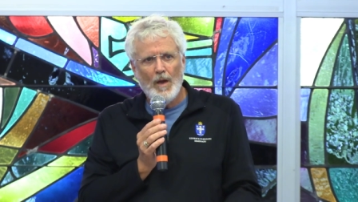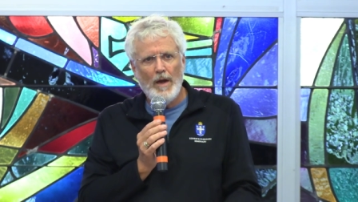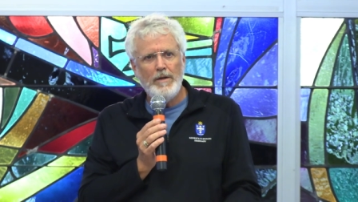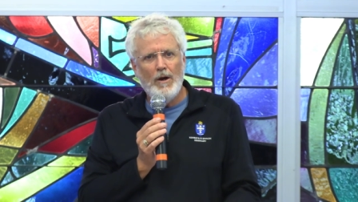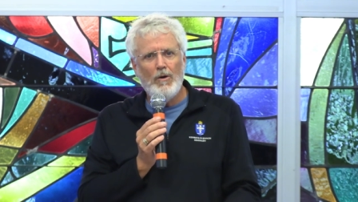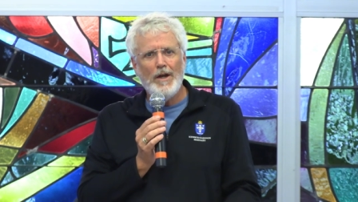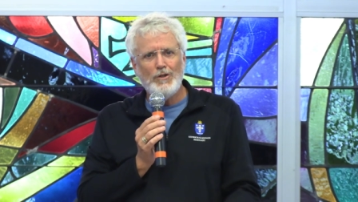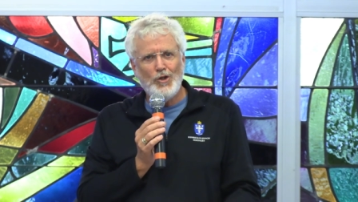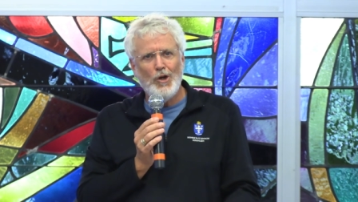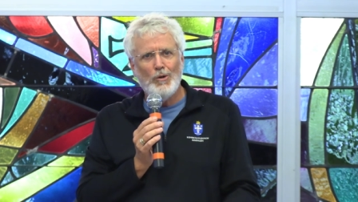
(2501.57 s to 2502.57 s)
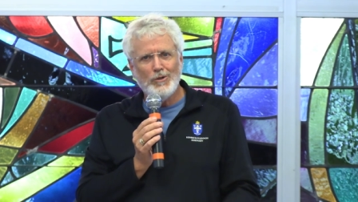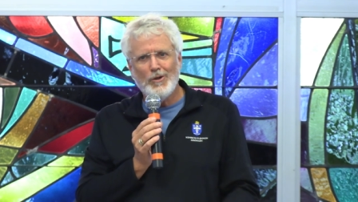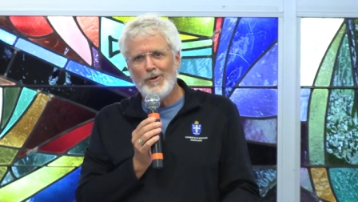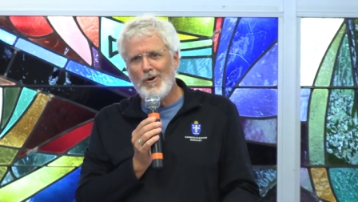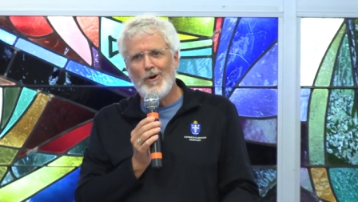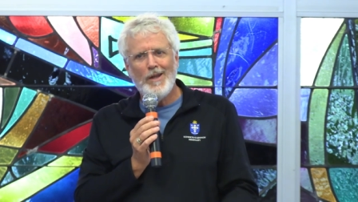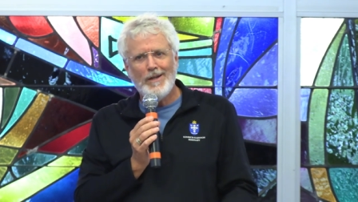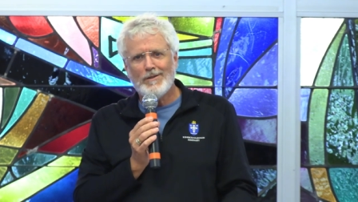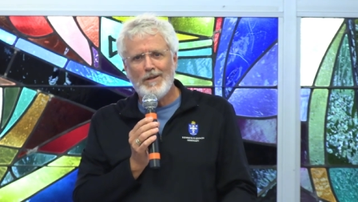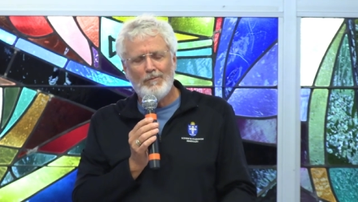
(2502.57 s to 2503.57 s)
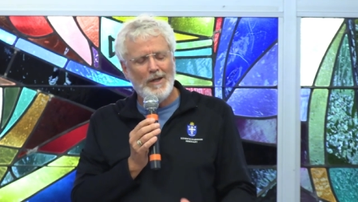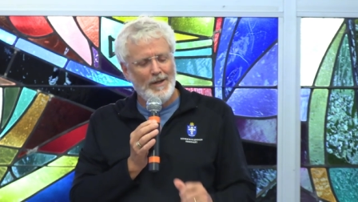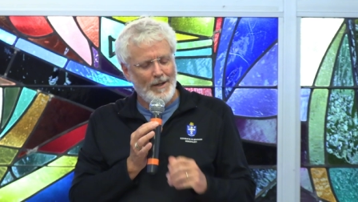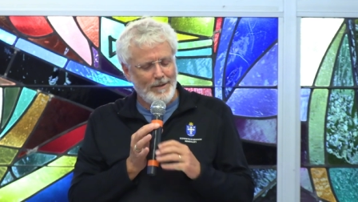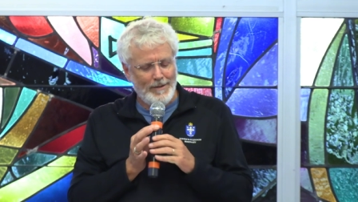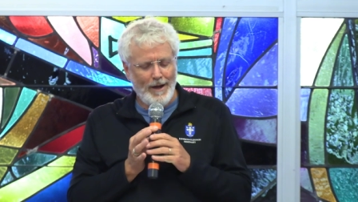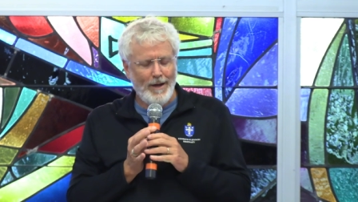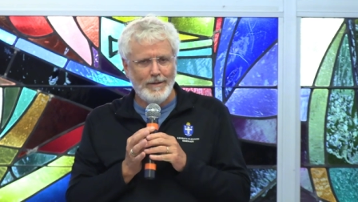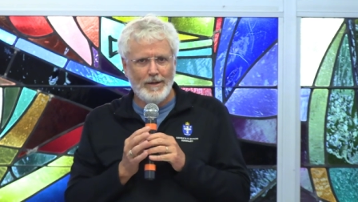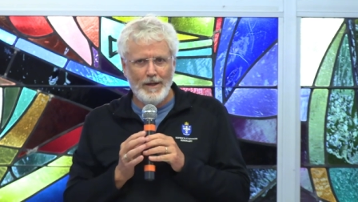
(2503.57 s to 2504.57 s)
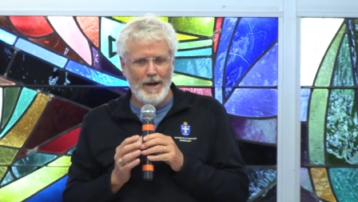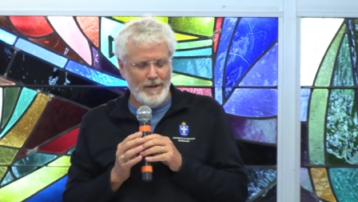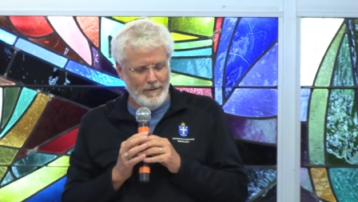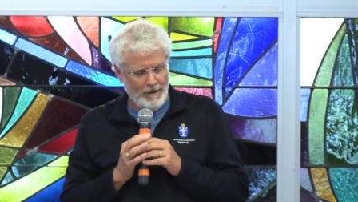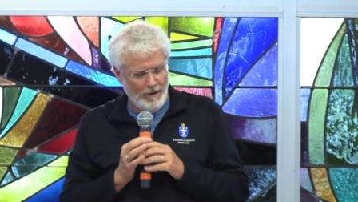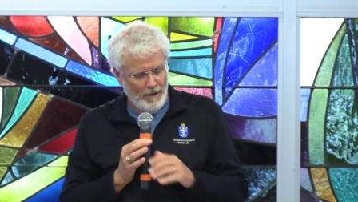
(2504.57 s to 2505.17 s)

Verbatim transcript: I know I chose her and all that stuff, but doggone it,